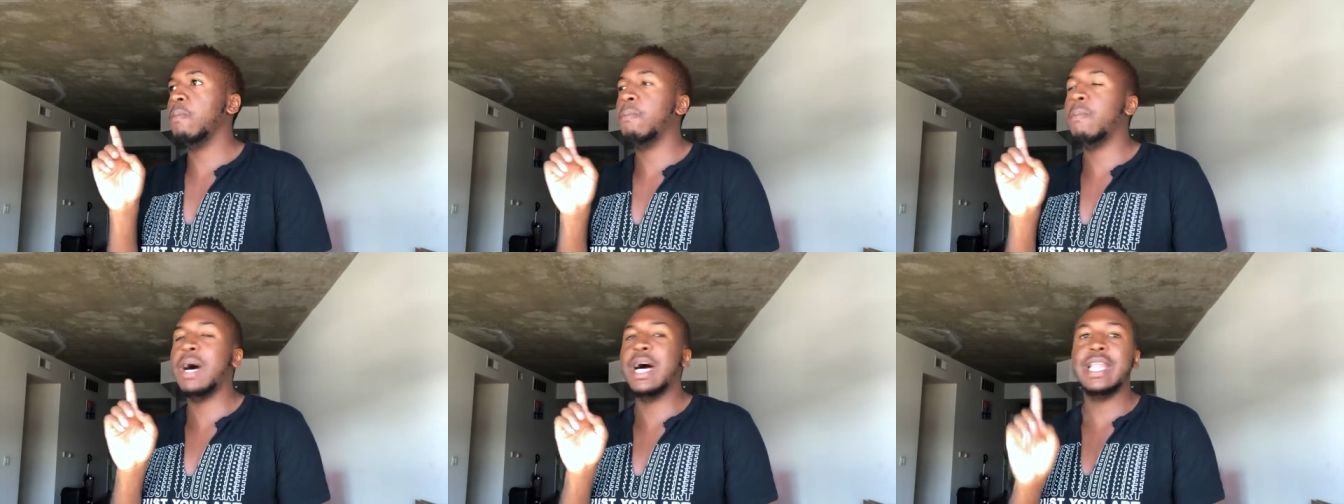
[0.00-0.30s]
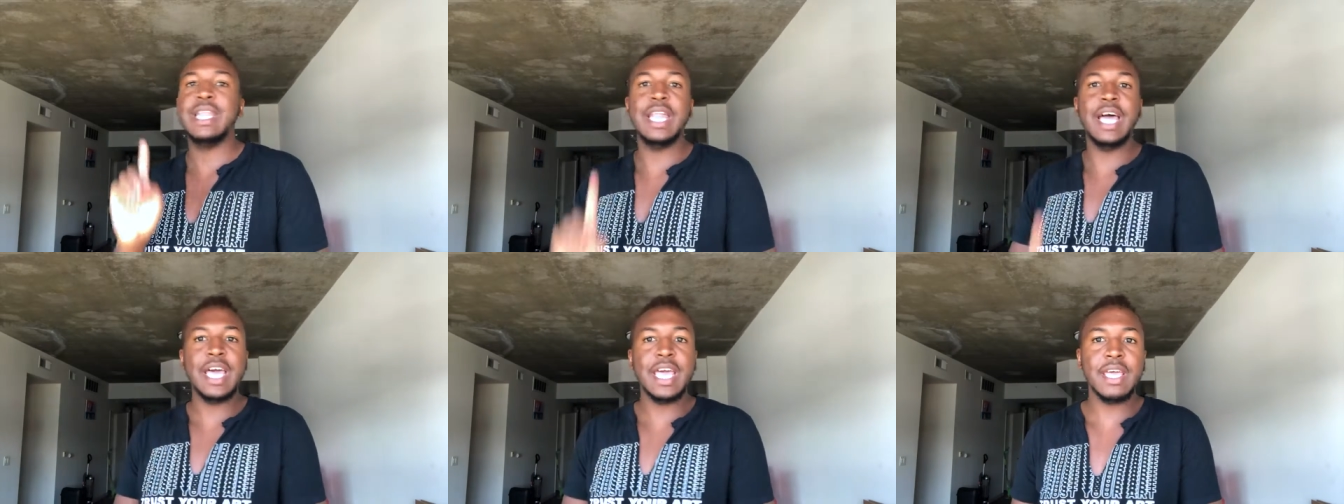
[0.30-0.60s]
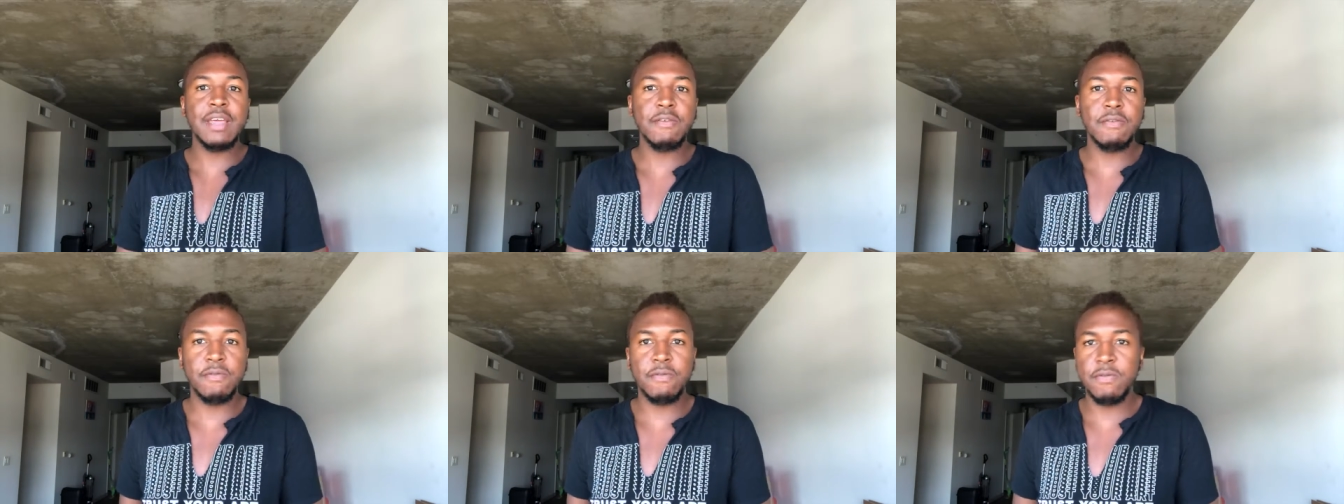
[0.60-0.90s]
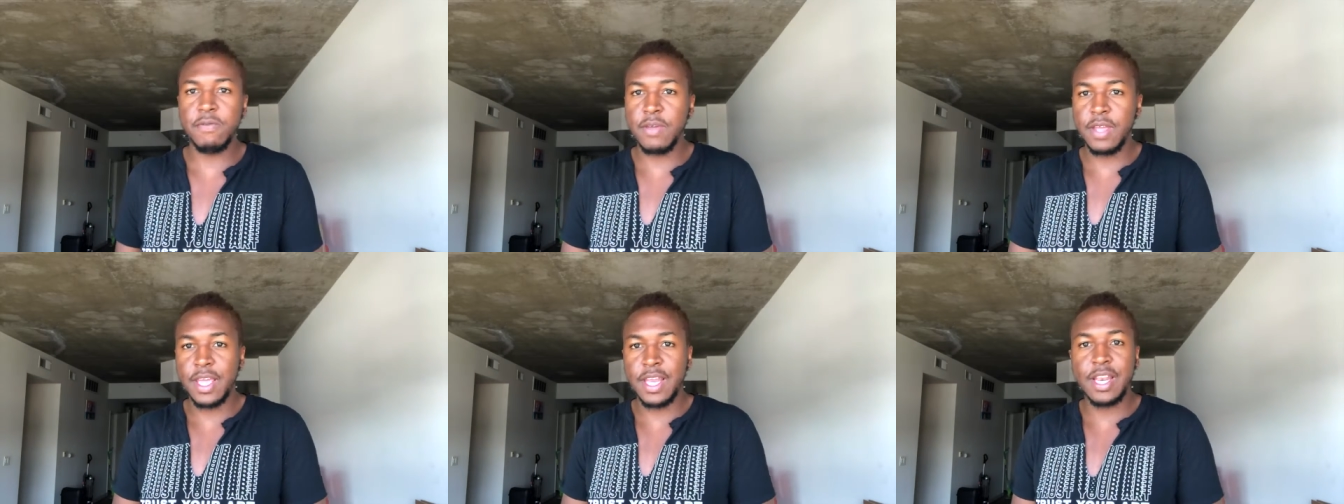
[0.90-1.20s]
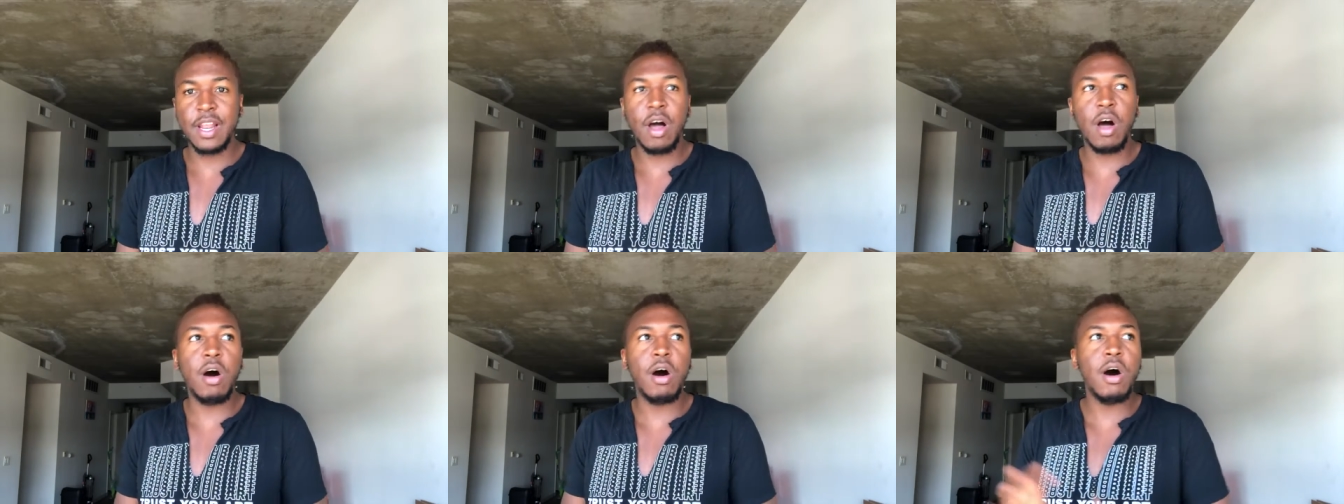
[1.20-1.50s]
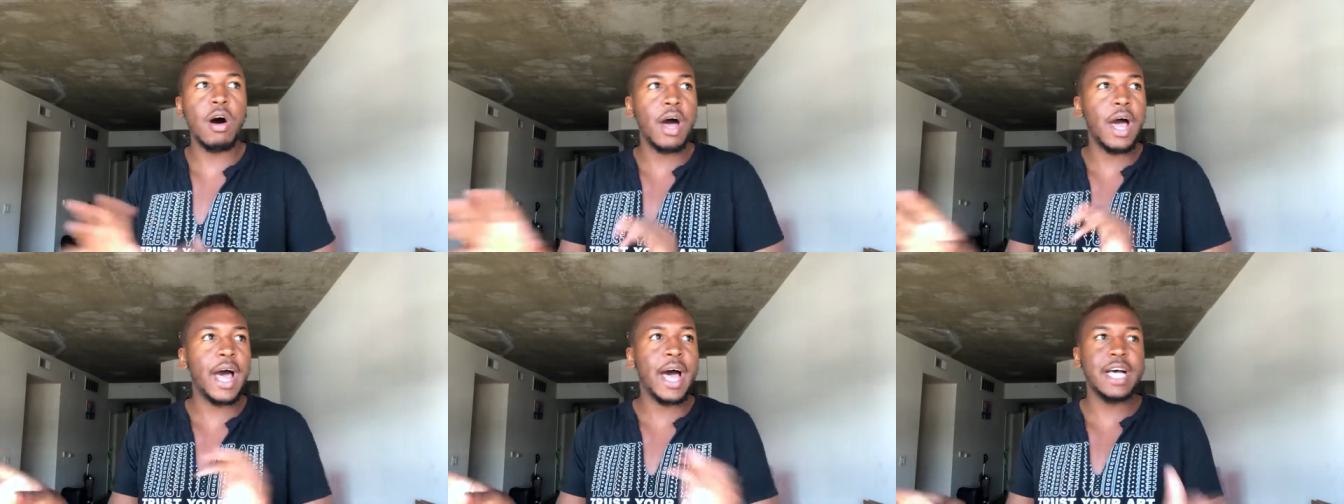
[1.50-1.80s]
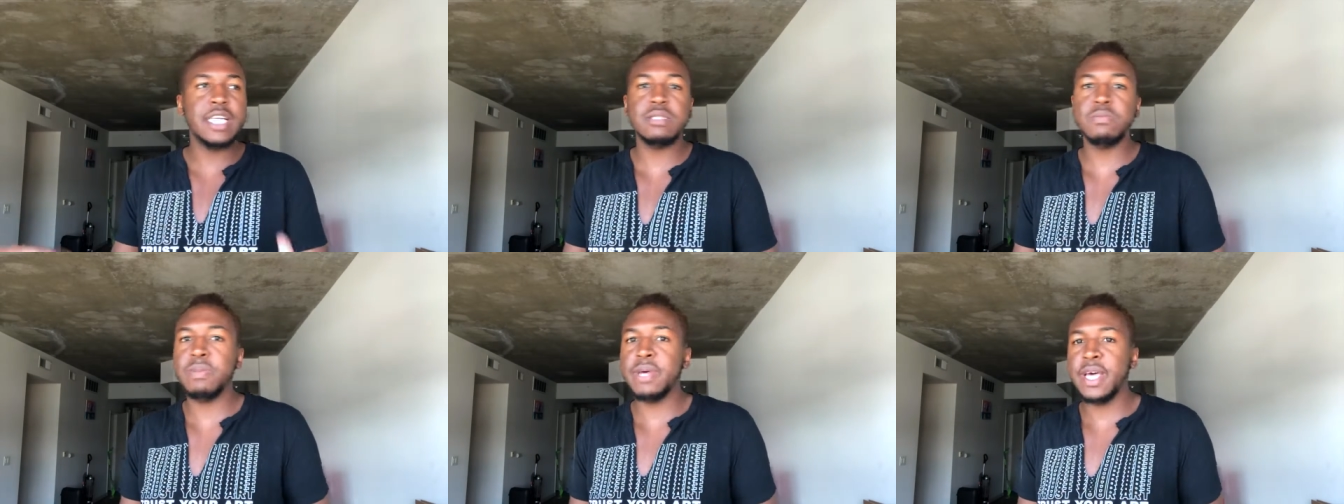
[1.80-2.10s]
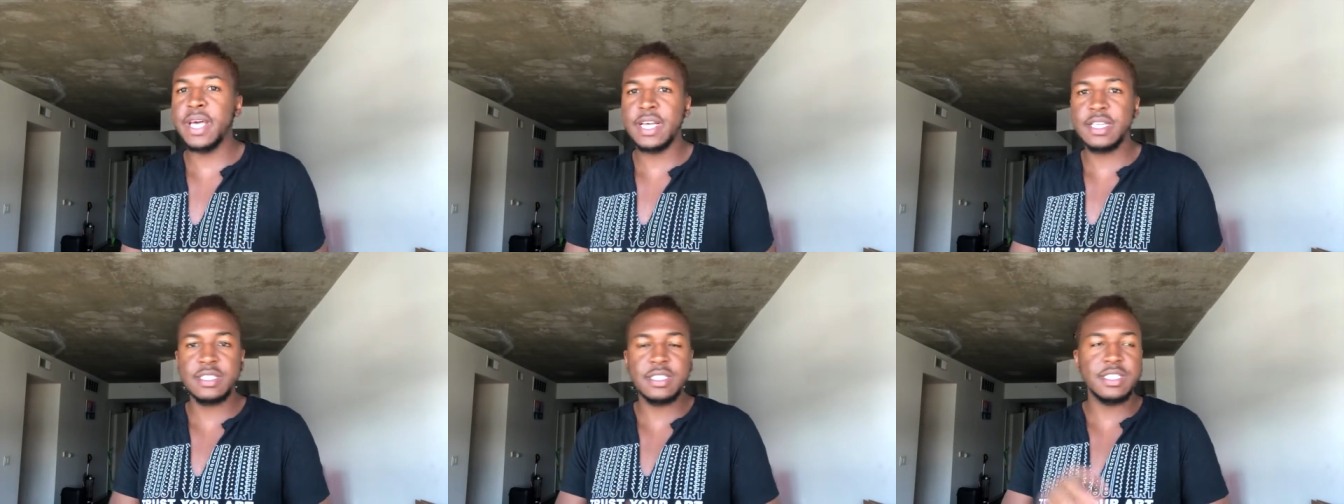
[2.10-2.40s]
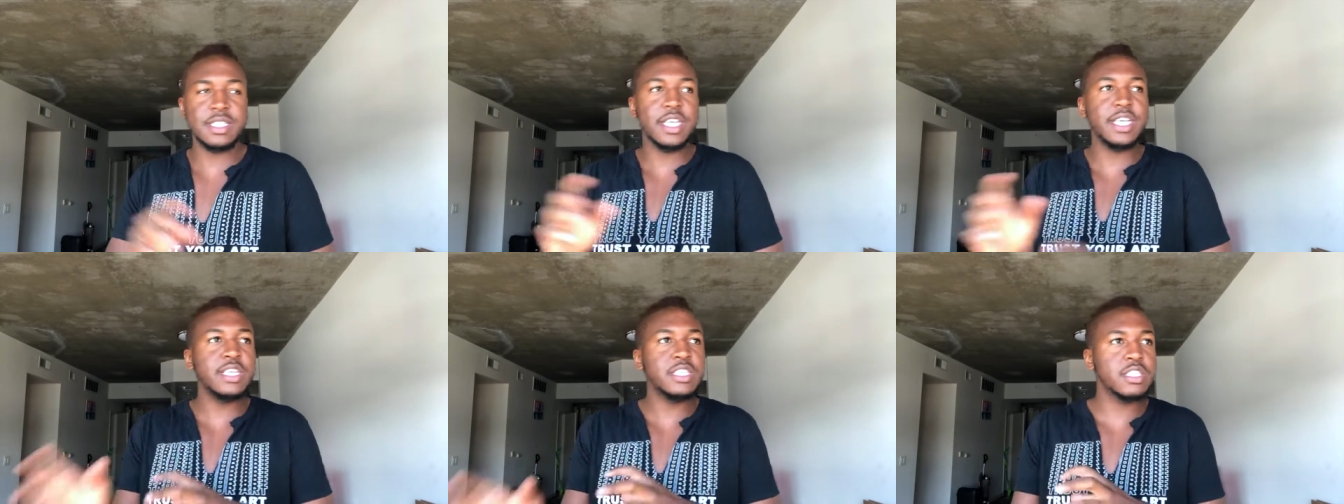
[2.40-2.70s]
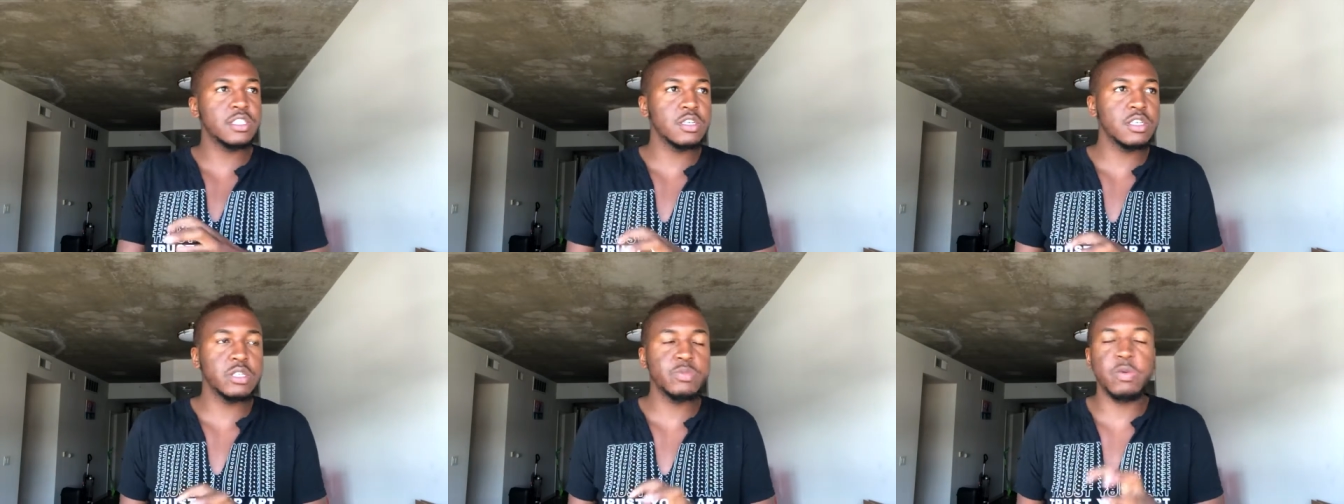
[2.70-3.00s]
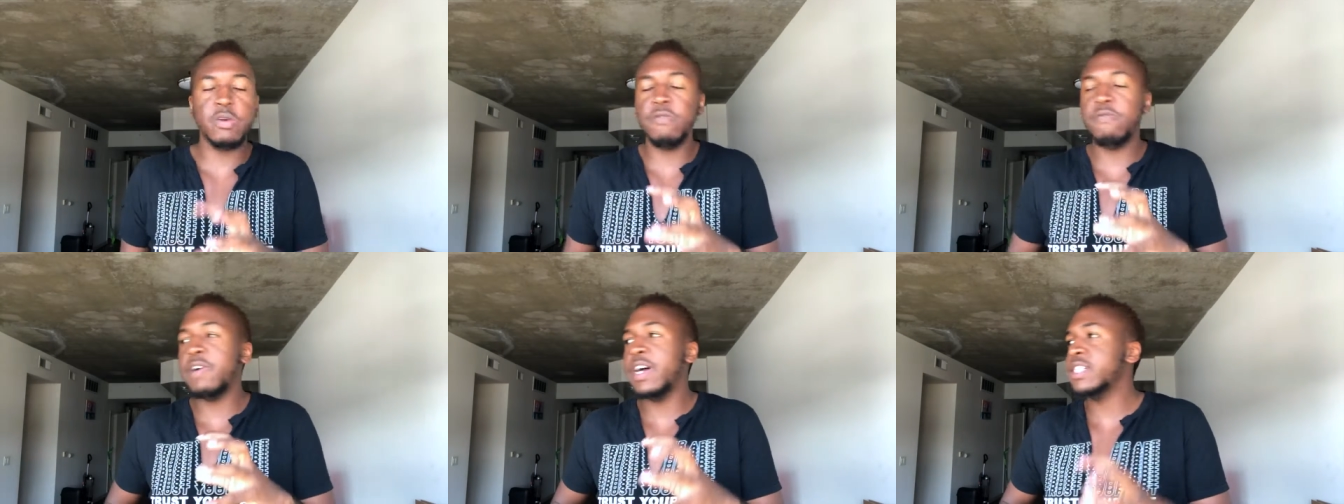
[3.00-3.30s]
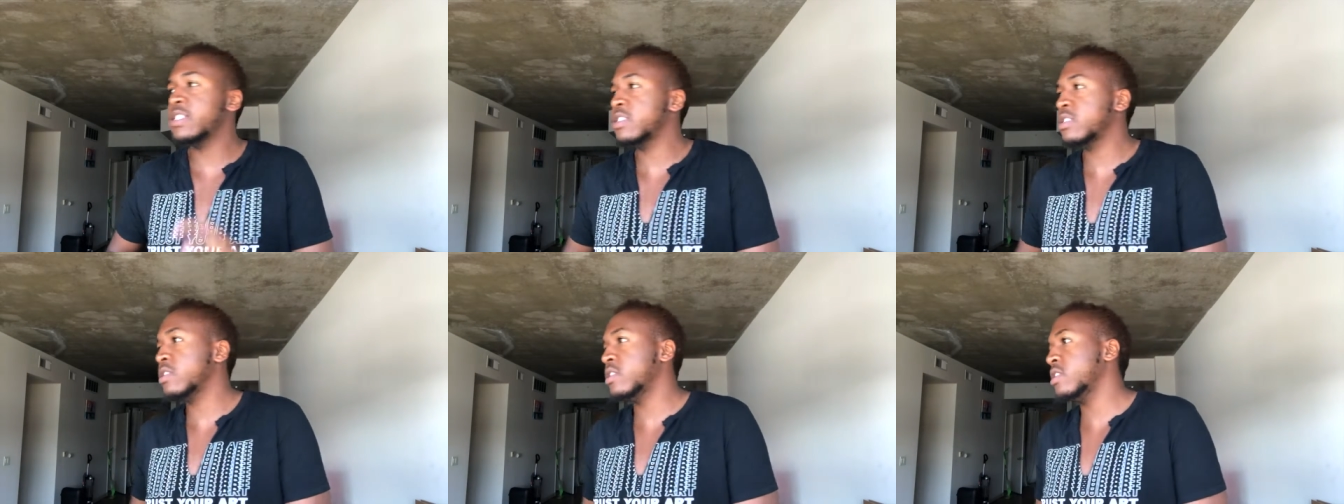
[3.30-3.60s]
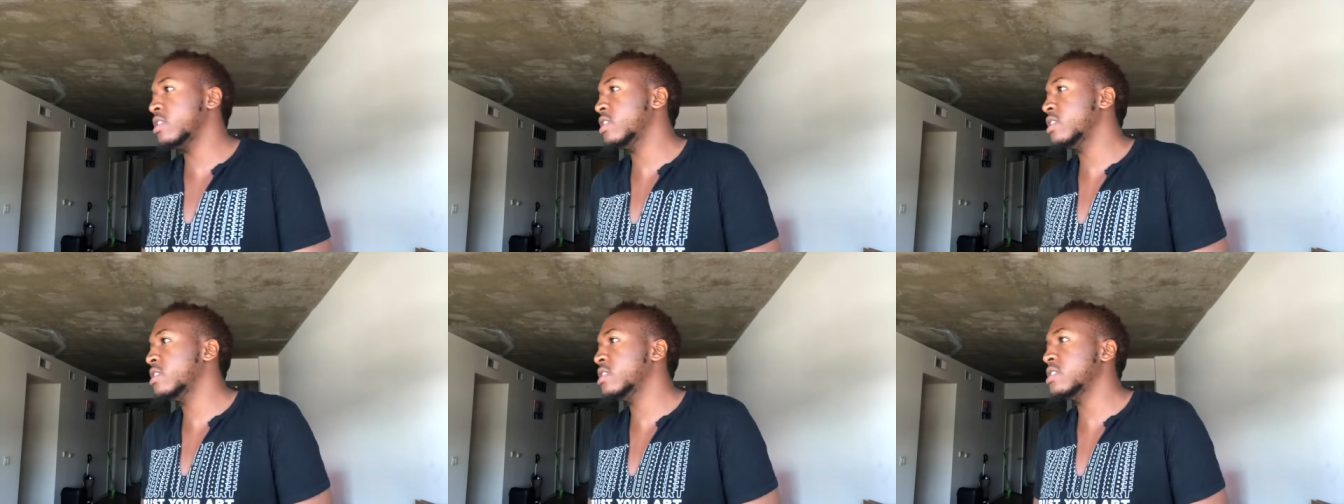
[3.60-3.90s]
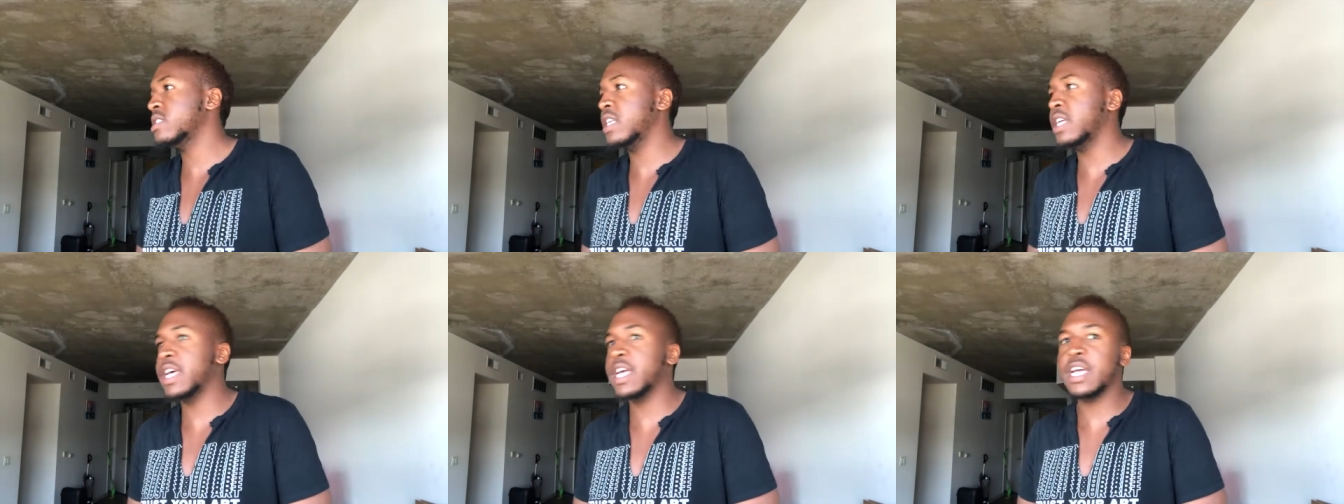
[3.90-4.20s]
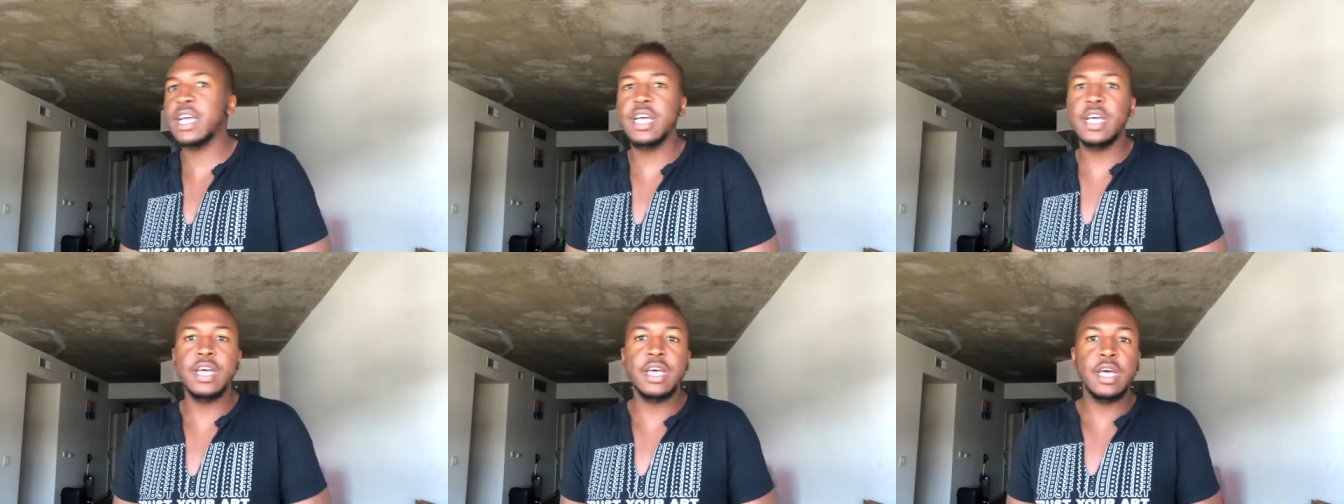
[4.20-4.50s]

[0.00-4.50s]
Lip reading: my life in all aspects, teachers, professors, like